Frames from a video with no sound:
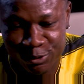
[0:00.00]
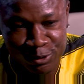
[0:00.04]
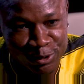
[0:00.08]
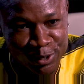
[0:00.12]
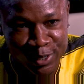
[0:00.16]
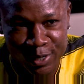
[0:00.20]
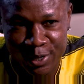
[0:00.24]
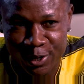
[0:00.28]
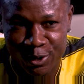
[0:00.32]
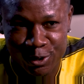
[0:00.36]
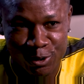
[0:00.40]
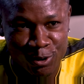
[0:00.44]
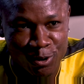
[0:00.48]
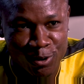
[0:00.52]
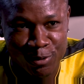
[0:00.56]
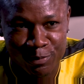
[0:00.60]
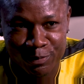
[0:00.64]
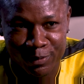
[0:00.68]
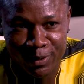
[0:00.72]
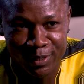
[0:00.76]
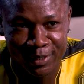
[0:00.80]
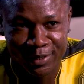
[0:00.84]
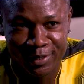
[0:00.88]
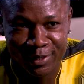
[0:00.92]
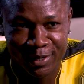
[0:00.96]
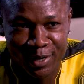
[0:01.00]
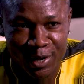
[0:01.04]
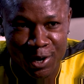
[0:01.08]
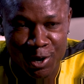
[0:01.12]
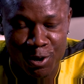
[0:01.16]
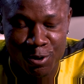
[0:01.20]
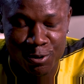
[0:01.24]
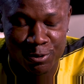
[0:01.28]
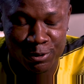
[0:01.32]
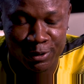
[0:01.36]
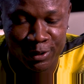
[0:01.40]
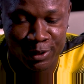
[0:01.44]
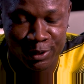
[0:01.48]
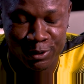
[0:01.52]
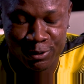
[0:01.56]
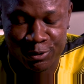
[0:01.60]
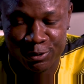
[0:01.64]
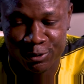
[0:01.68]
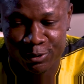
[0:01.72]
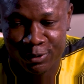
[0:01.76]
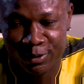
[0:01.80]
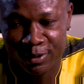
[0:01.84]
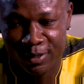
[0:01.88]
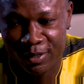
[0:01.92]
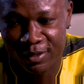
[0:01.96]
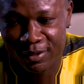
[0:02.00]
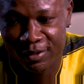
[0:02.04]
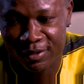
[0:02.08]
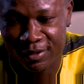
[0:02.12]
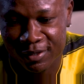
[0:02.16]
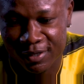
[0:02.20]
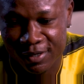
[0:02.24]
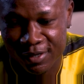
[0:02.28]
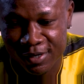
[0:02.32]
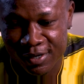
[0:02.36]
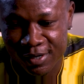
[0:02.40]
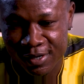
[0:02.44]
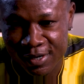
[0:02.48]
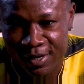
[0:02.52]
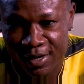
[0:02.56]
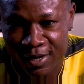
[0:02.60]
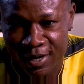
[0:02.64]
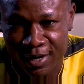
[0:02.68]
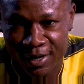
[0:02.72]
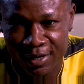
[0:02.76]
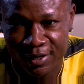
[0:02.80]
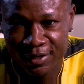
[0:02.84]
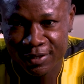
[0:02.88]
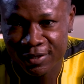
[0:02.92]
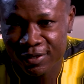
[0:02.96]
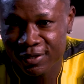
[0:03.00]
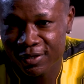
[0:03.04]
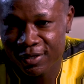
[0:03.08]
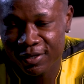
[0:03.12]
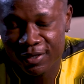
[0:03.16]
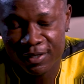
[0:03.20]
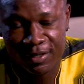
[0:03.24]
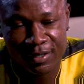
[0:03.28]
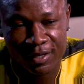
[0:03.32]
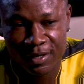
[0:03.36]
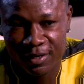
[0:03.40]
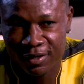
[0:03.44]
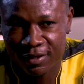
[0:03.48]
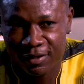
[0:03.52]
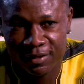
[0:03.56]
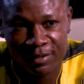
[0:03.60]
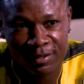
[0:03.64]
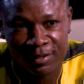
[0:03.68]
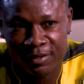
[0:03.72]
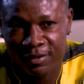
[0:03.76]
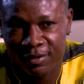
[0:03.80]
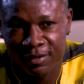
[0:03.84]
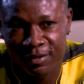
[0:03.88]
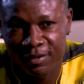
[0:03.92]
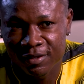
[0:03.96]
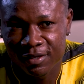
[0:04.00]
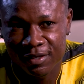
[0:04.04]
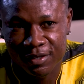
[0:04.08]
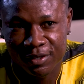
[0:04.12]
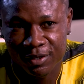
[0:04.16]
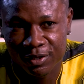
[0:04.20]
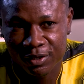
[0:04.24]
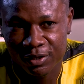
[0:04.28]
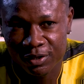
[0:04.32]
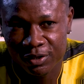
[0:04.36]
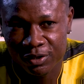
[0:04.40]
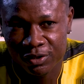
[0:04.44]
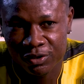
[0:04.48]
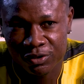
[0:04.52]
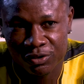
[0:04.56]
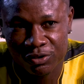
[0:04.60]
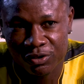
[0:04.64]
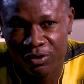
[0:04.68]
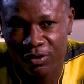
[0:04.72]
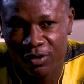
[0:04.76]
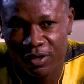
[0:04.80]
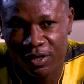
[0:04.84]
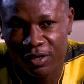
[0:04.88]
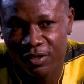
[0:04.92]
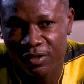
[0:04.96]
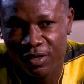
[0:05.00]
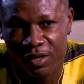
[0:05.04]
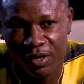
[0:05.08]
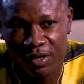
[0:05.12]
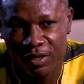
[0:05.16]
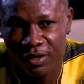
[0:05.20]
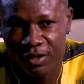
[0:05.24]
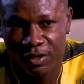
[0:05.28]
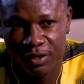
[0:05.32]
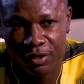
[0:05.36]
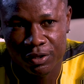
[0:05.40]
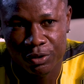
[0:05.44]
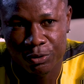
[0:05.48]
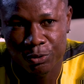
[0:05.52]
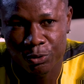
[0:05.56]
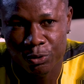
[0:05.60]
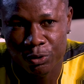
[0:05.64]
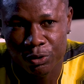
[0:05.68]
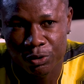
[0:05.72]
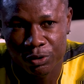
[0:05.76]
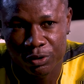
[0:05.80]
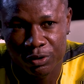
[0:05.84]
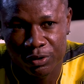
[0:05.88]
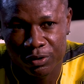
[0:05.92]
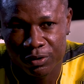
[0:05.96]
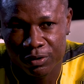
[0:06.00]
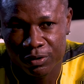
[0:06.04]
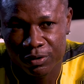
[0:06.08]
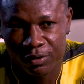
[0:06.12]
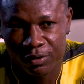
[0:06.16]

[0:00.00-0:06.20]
running up and down, and I see it as the strongest league in the world.